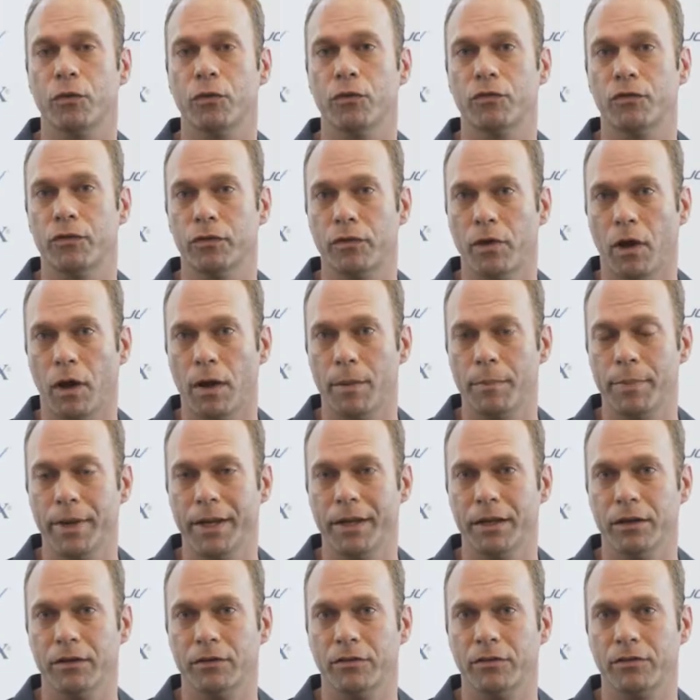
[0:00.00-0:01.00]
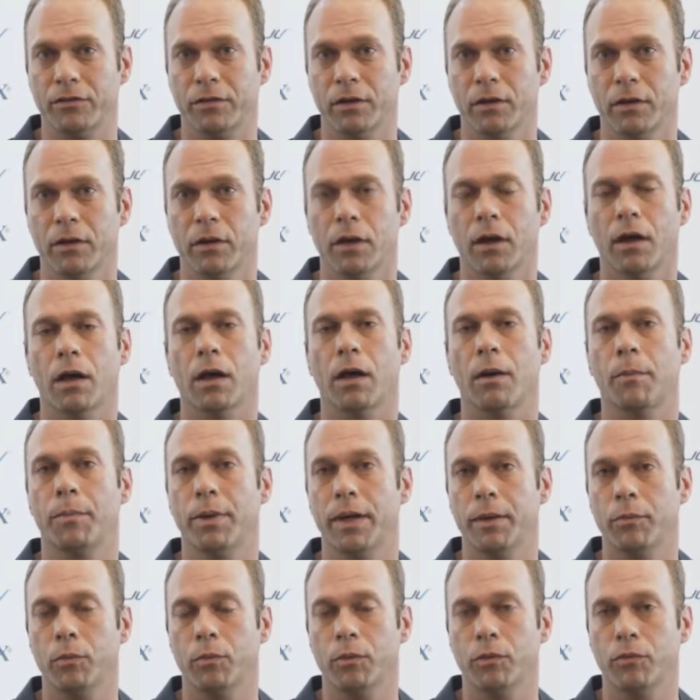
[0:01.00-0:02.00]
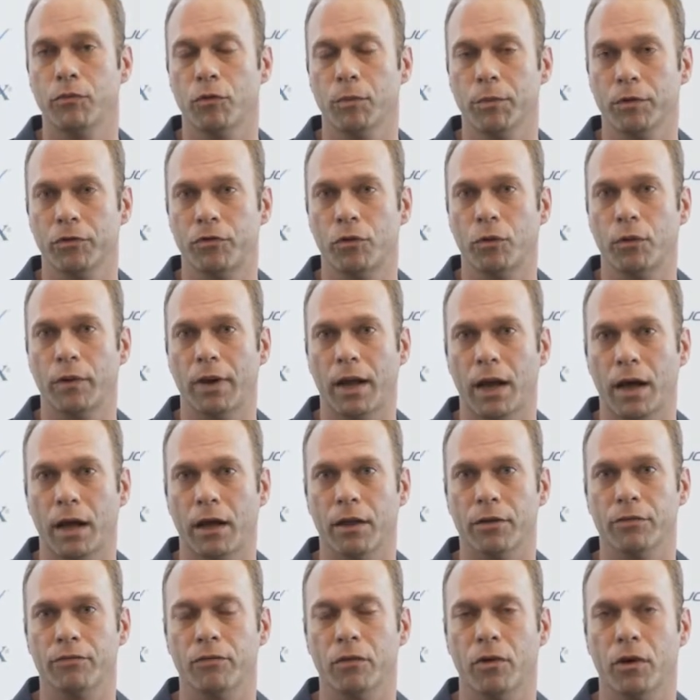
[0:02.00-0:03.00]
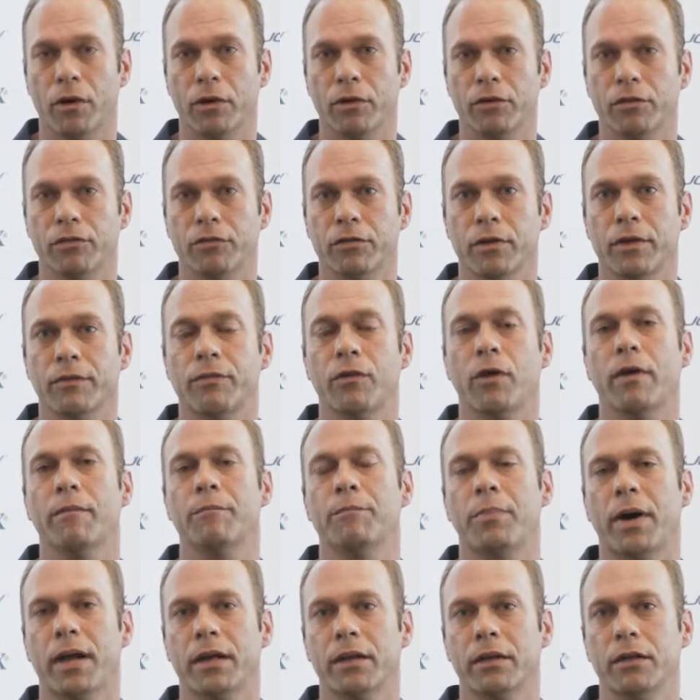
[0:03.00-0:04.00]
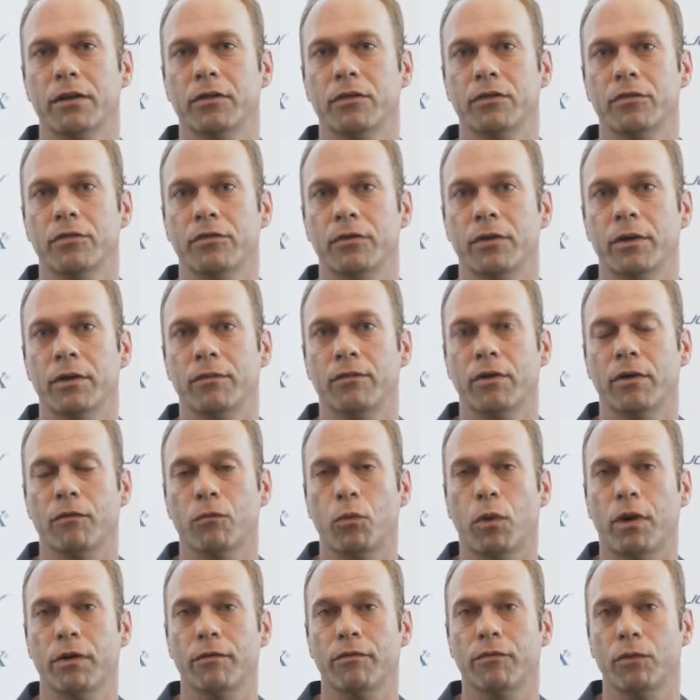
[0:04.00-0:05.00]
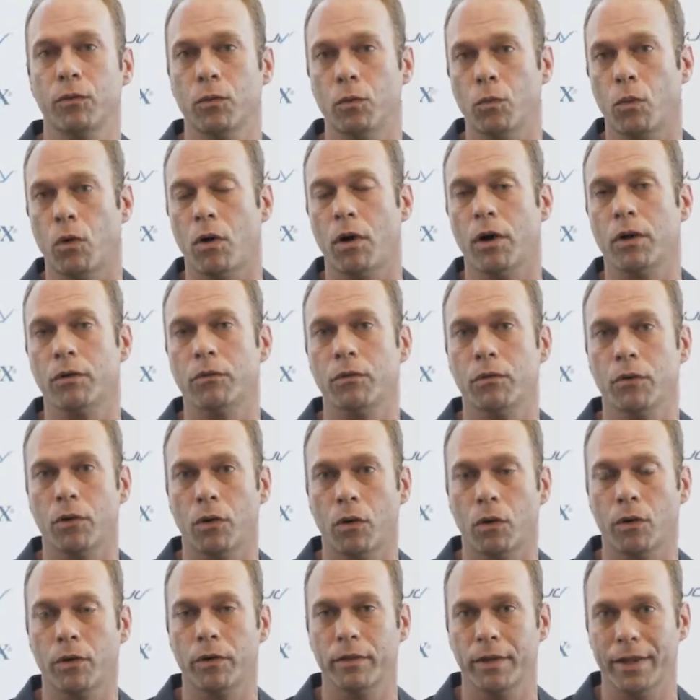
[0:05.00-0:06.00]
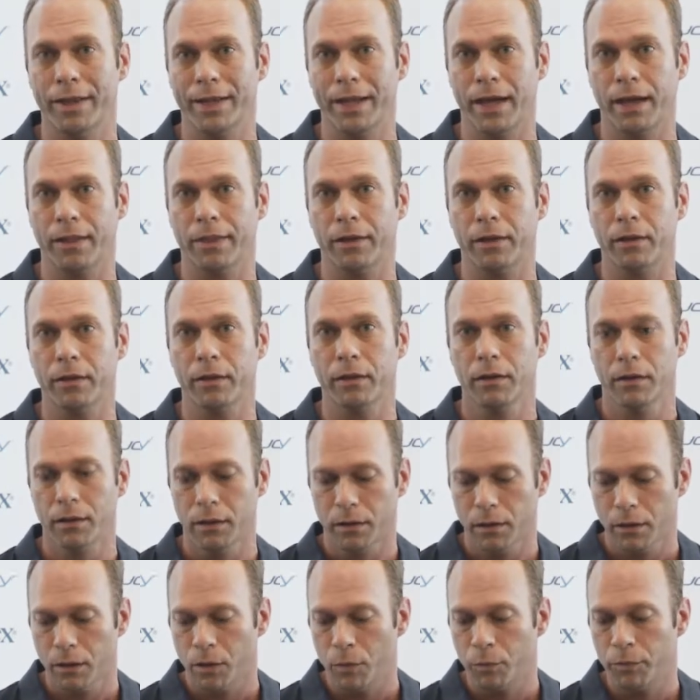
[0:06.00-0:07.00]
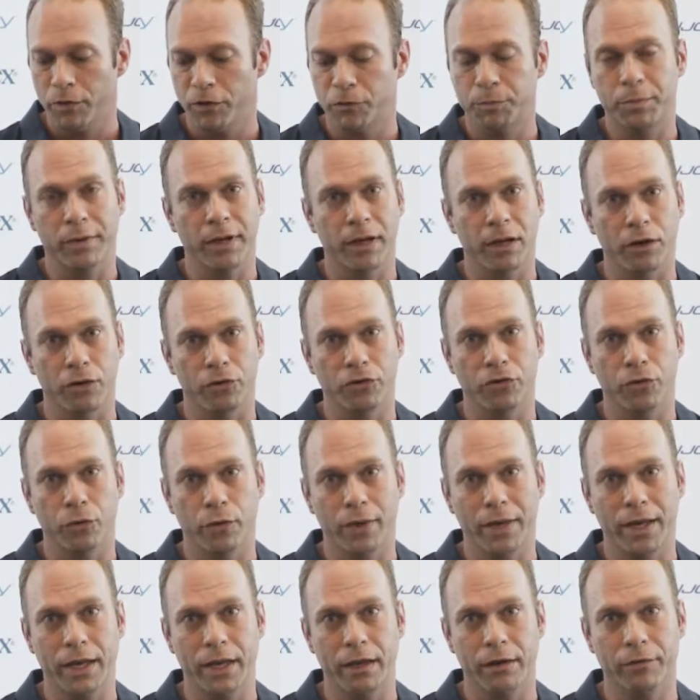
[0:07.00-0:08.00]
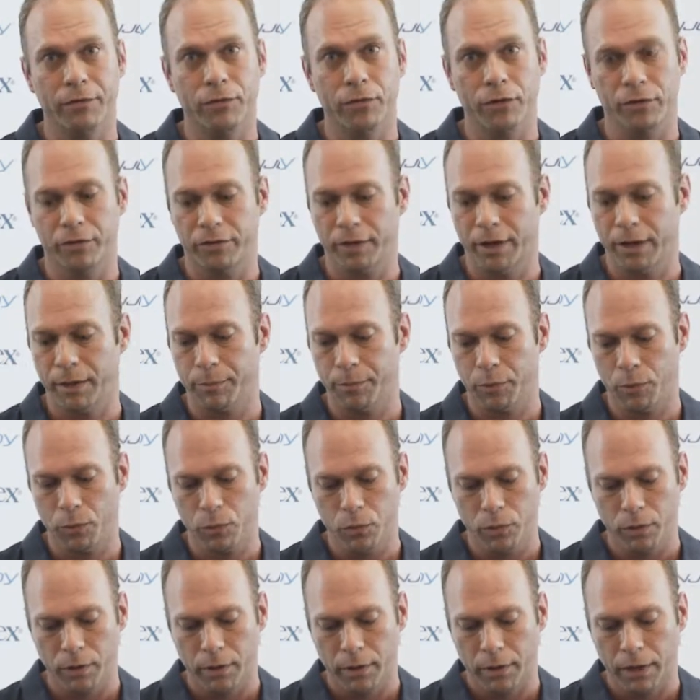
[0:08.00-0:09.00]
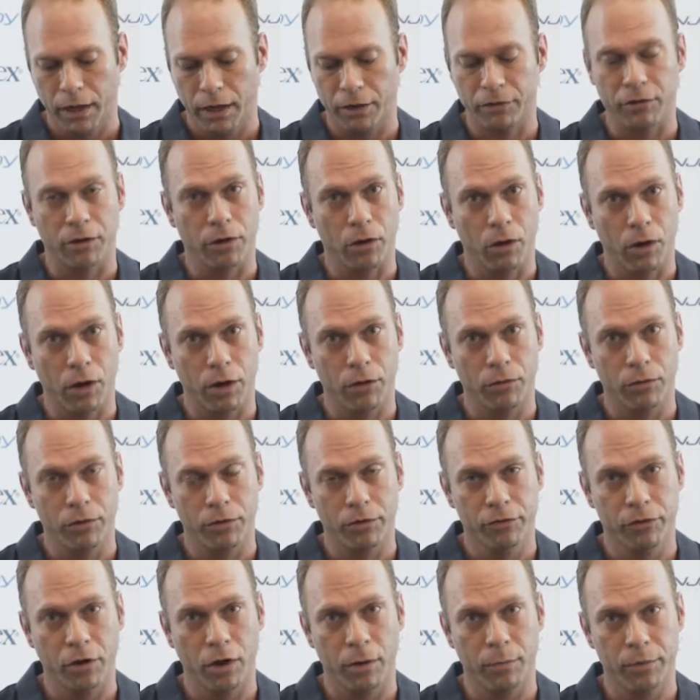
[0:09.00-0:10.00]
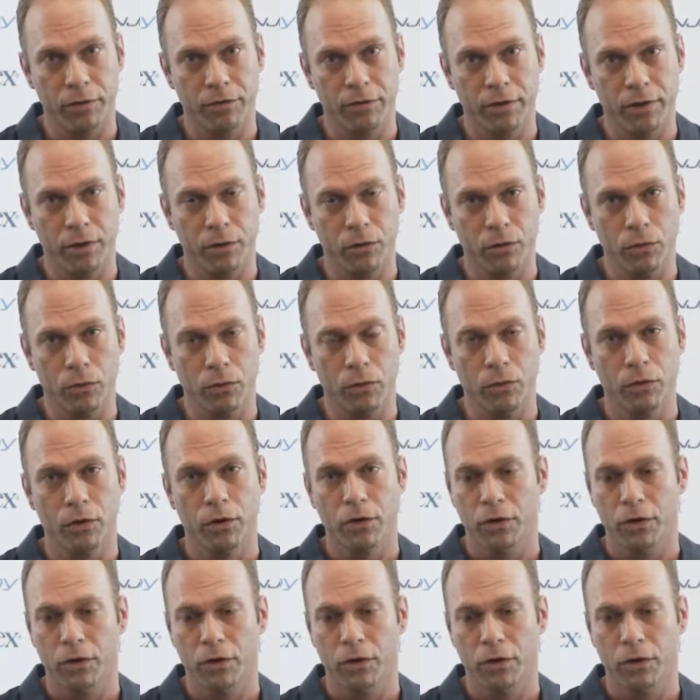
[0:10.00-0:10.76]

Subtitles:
for is for diabetics, people with rheumatoid arthritis, if you have bunions, if you have one foot wider or longer than the other. This particular shoe here, for example, has a lycra type material.